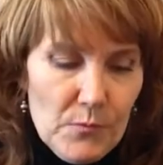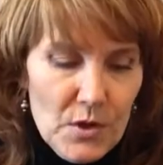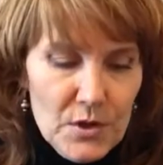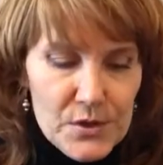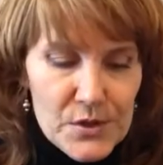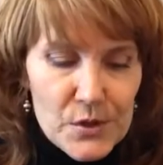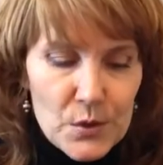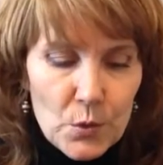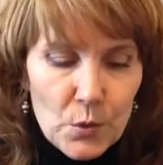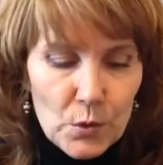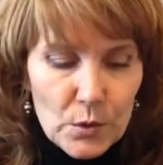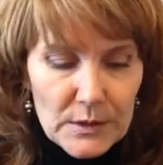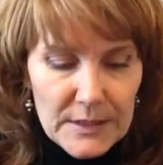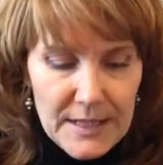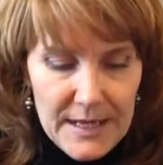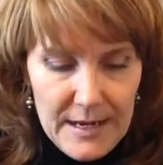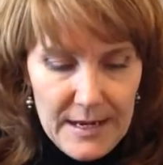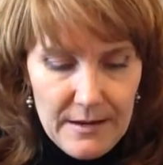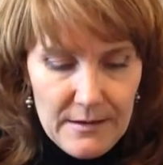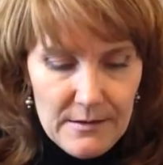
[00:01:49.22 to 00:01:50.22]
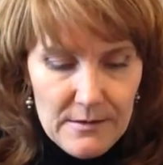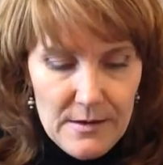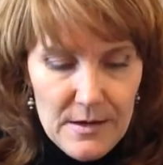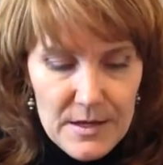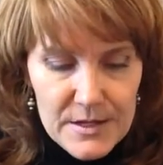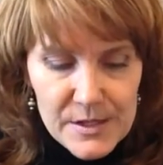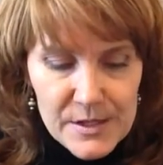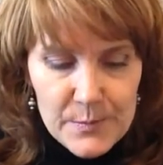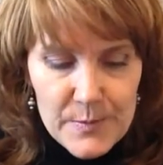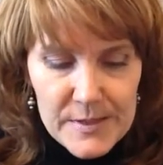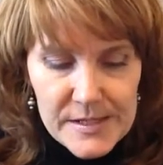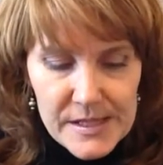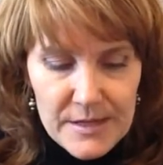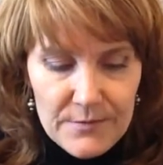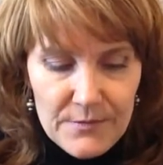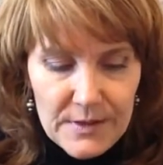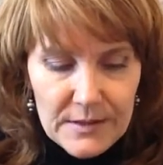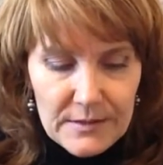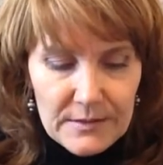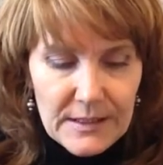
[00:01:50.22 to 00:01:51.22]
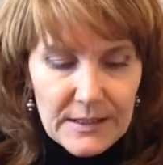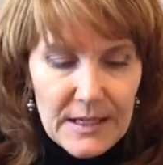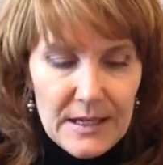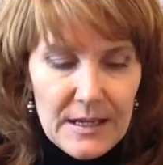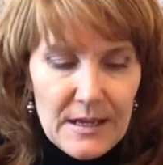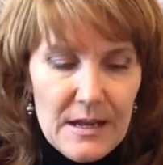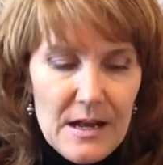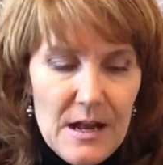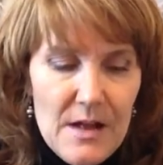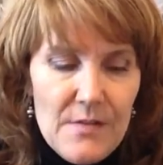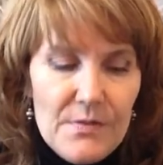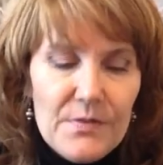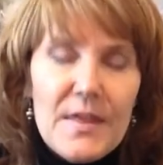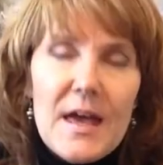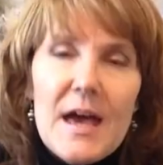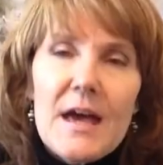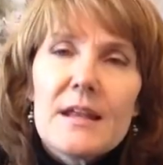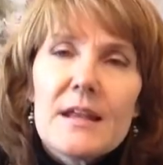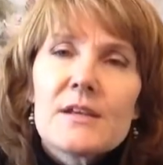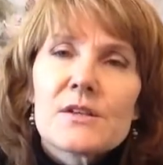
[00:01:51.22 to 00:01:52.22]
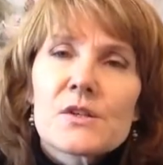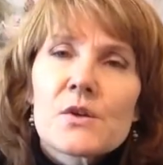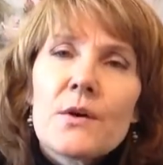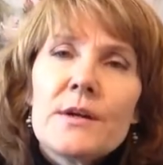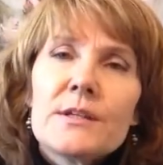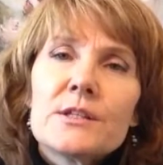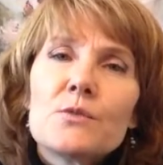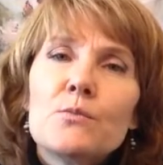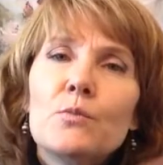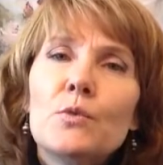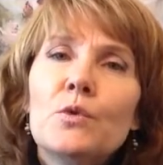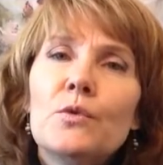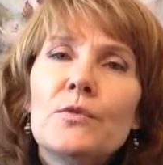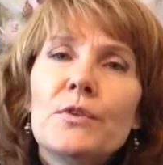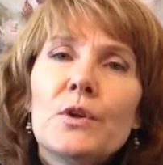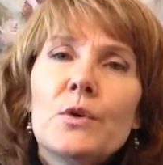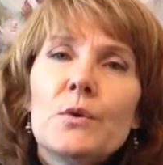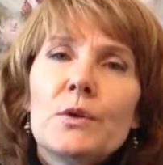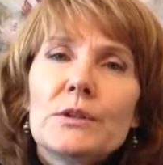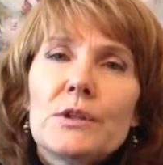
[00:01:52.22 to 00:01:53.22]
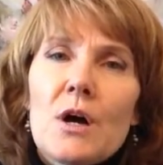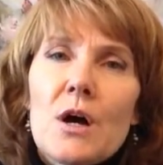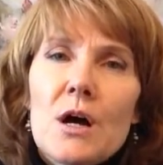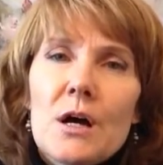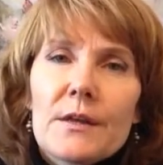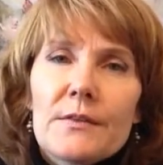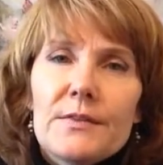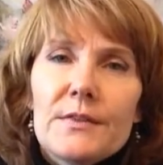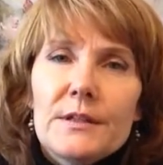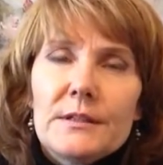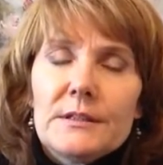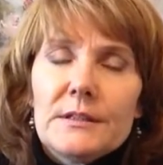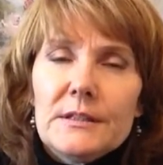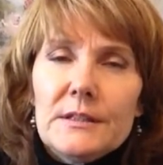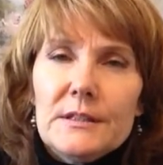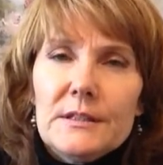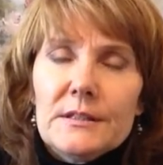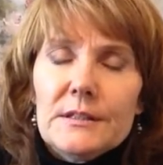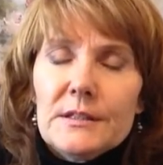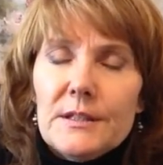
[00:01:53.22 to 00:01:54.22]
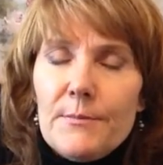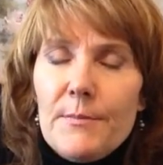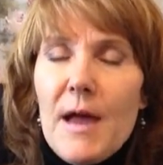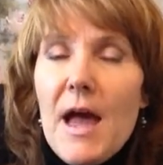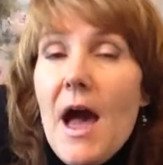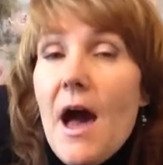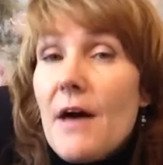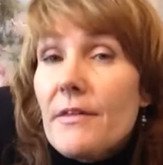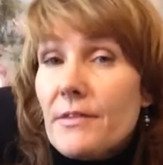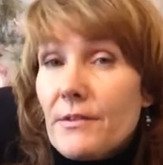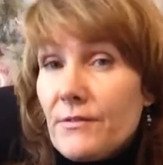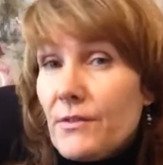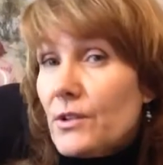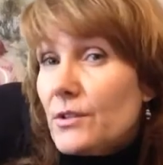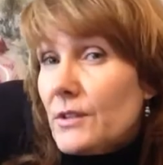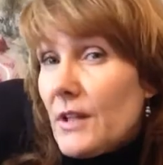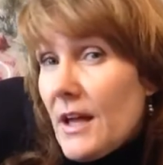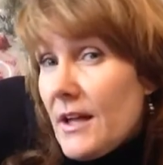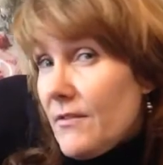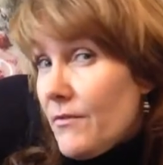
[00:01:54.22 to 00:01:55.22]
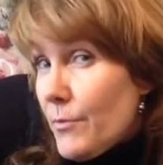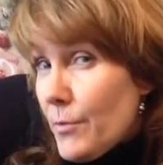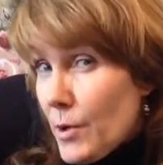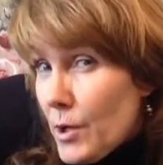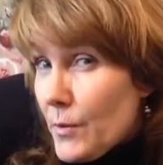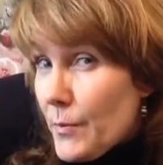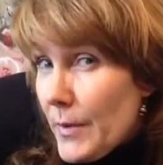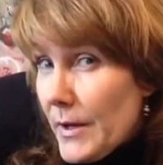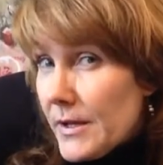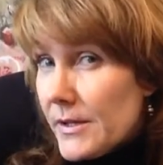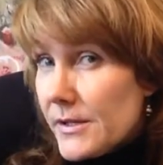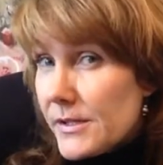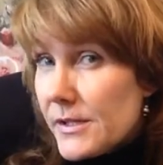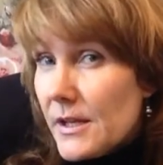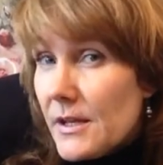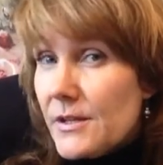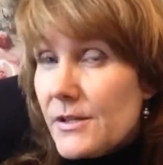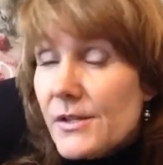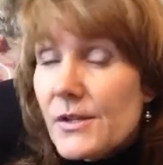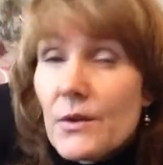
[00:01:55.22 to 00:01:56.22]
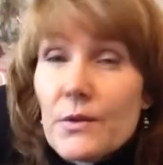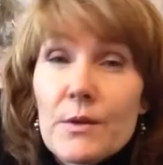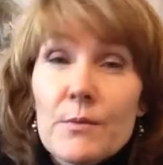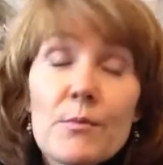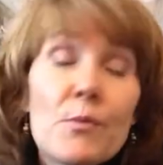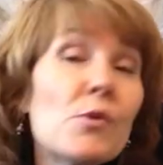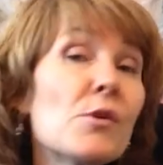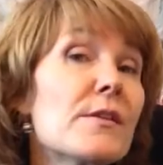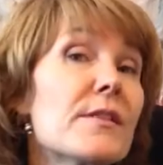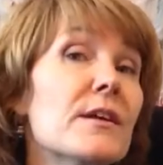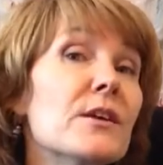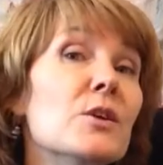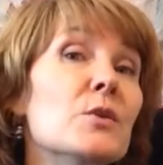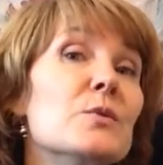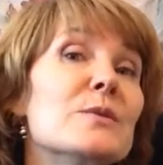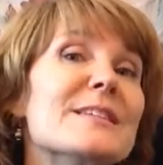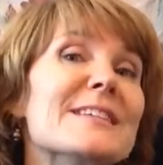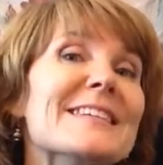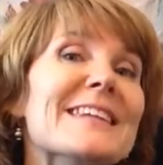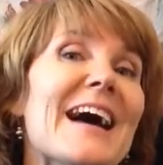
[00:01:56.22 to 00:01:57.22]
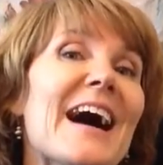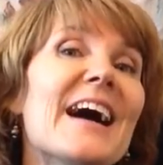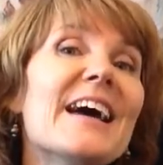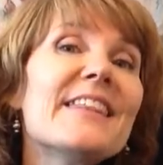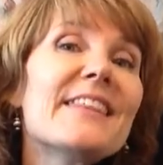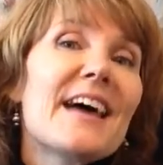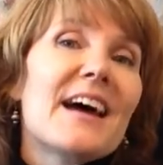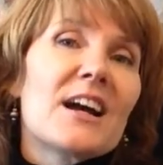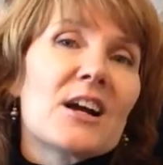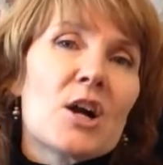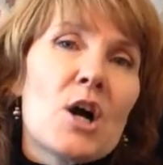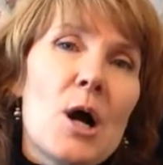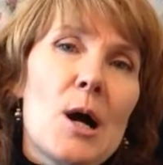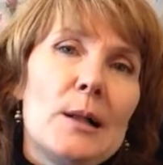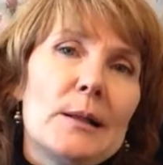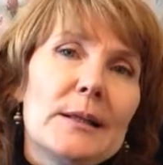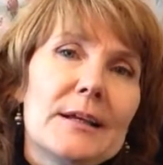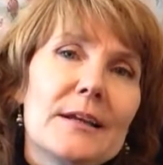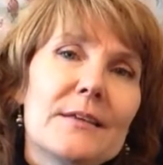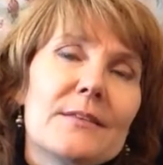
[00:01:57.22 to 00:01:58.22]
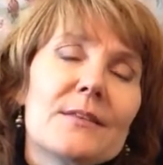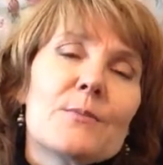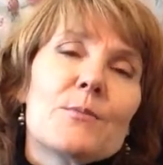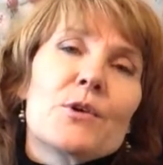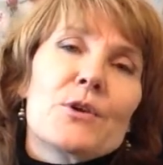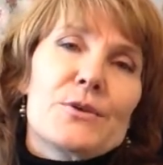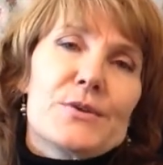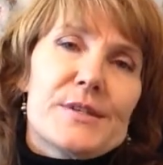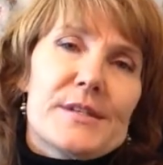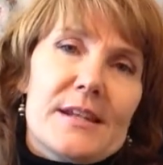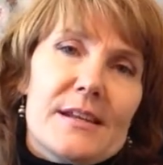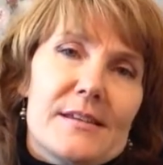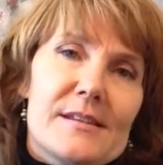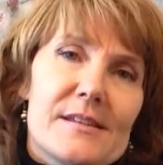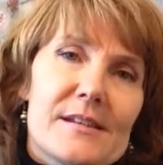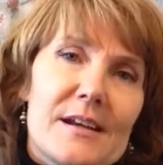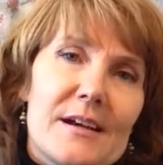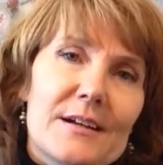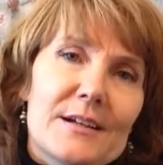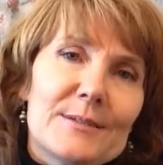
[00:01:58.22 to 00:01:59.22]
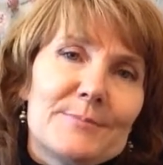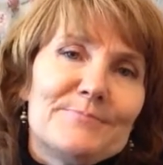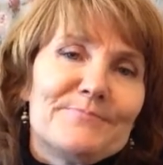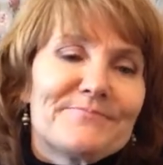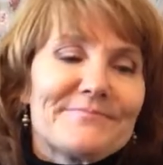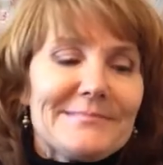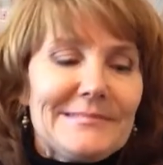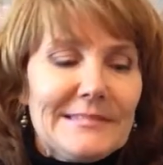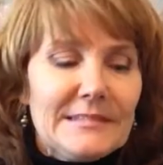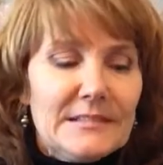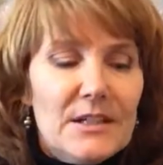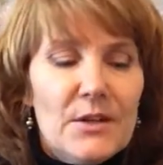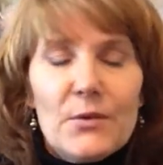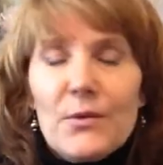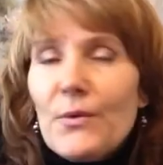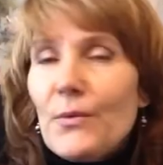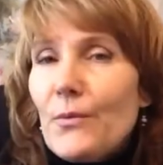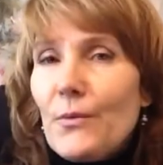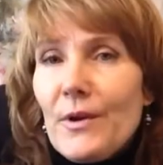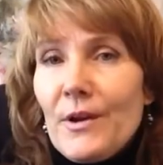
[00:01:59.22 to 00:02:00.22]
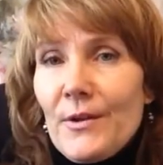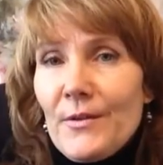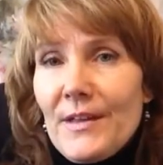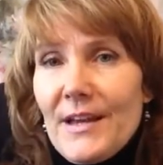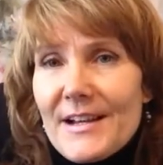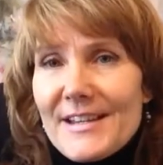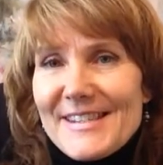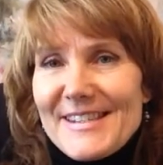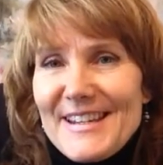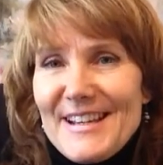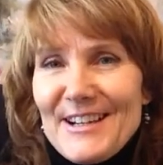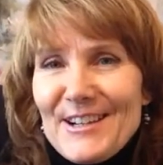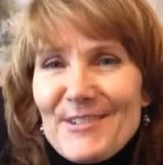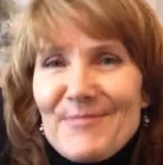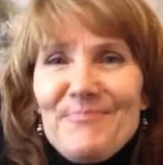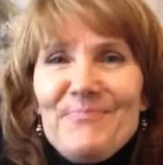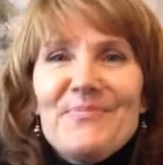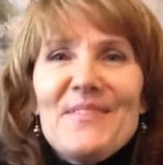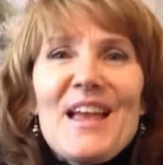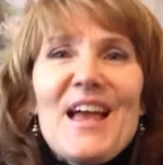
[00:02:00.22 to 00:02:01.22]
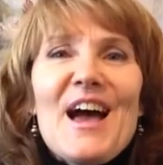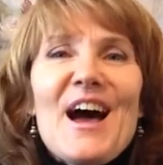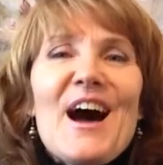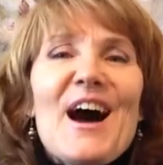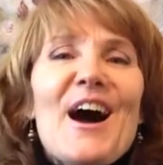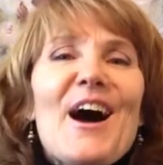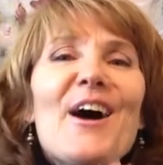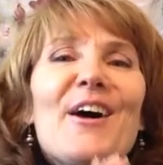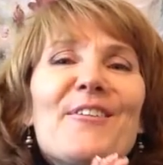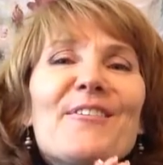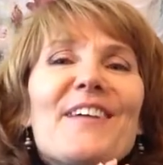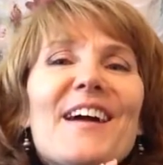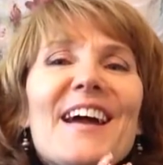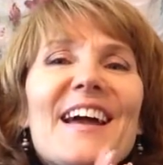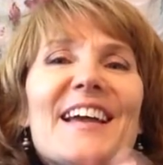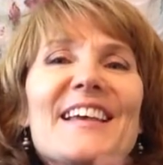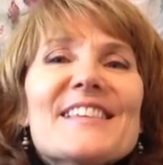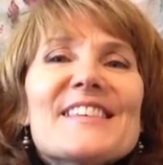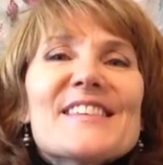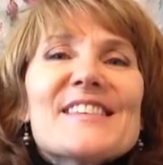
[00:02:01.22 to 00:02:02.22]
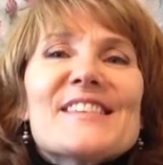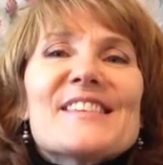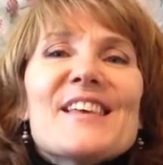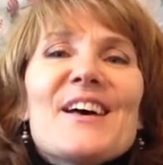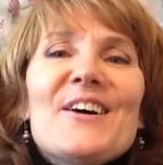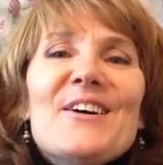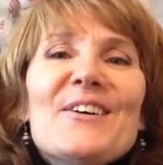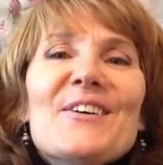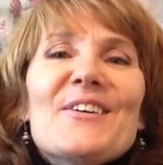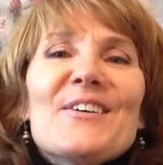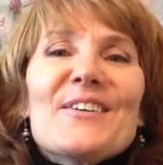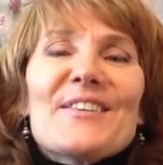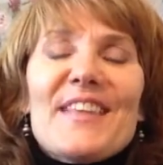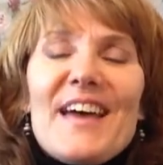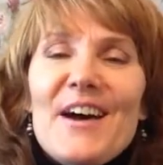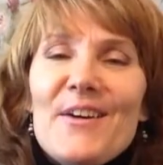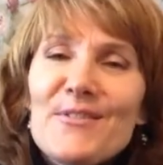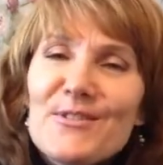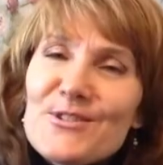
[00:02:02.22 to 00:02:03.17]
schooling specifically that is going to move you along the path of your life purpose. And so the more that you deny that calling, the more you stay stuck. We don't like stuck. All right, so that